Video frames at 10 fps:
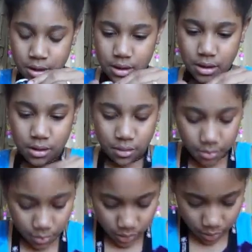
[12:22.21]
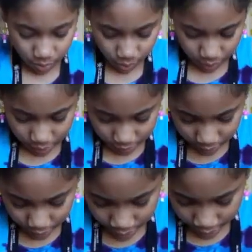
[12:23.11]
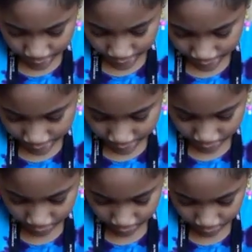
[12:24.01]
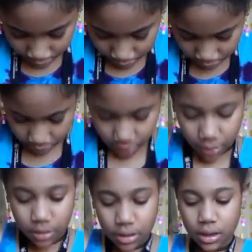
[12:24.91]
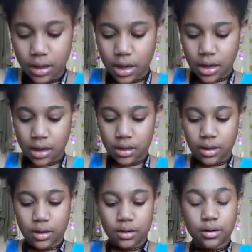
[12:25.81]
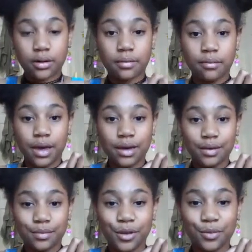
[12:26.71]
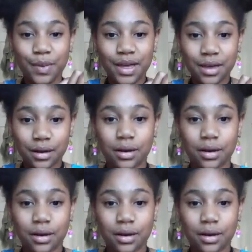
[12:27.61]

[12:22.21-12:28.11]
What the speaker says: 1 sec. These are a little hard. And then, bam, your pen.